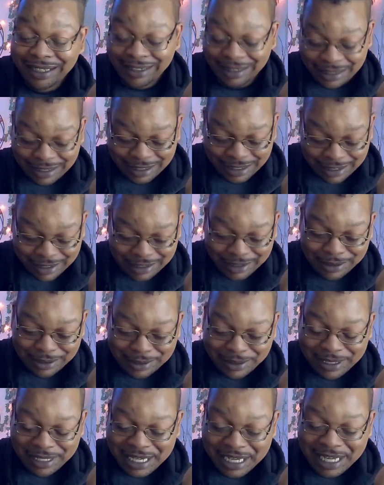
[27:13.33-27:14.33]

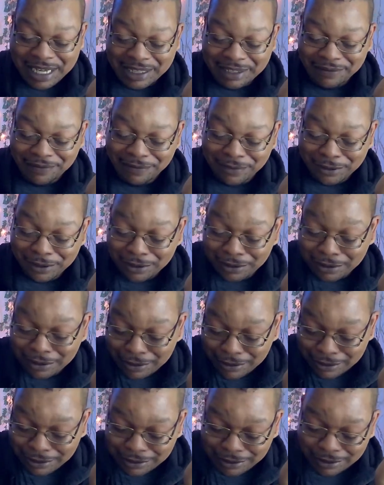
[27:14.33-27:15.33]
And we got the
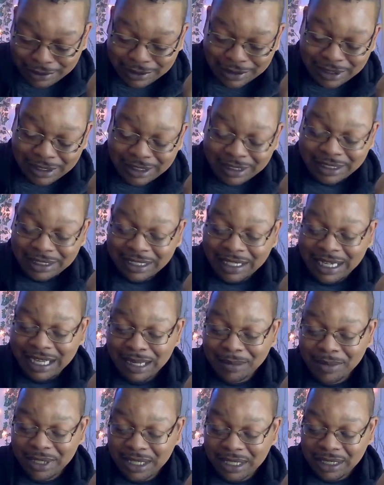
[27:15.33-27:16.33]
Fool.
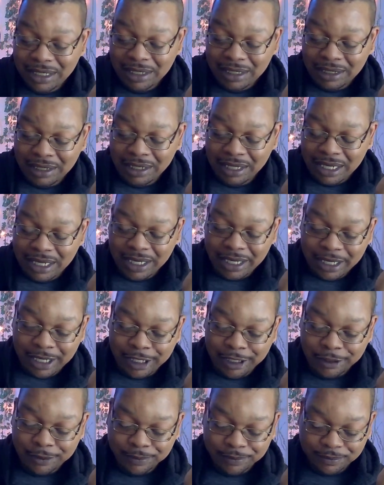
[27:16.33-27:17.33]
I mean,
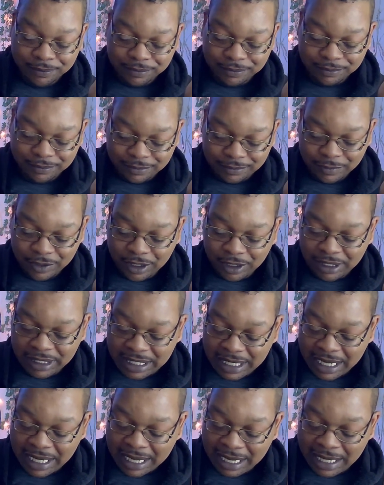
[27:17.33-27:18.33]
they're
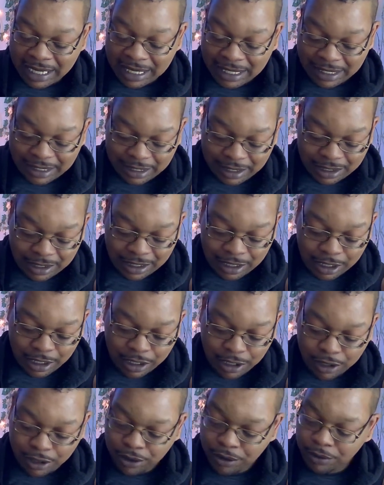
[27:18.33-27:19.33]
not,
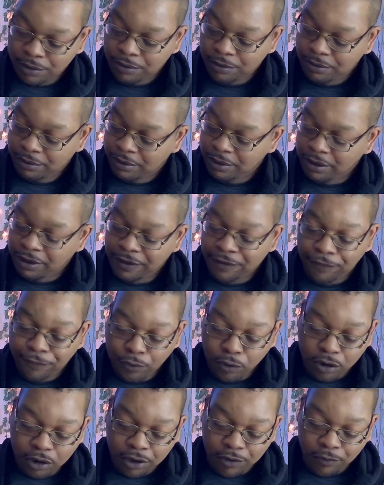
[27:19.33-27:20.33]
the
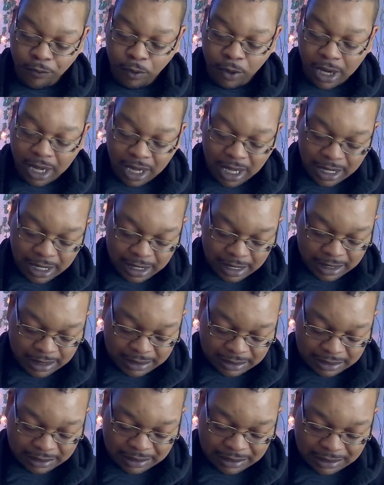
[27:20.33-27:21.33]
Four of
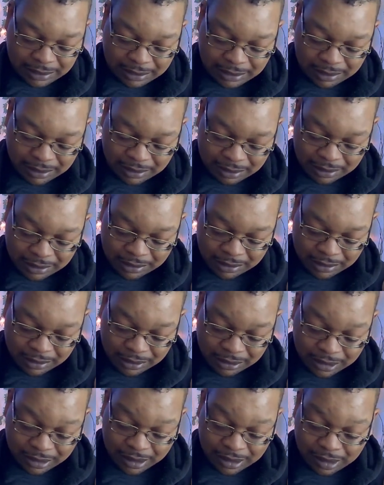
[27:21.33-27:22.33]
Wands,
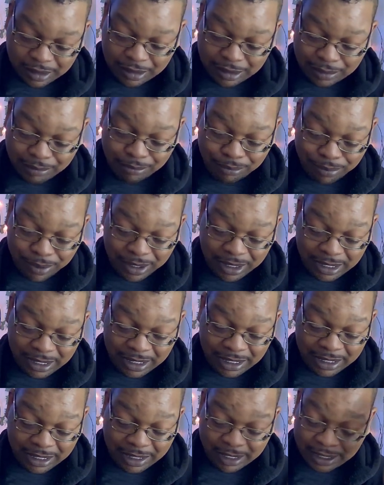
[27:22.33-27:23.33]

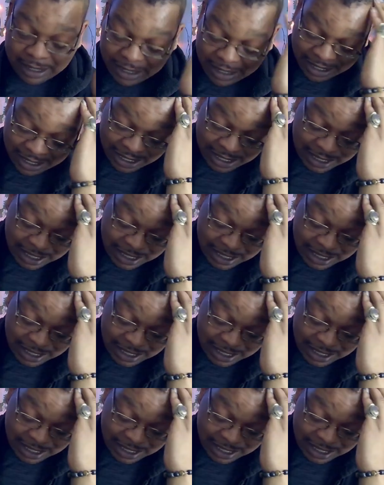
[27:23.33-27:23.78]
but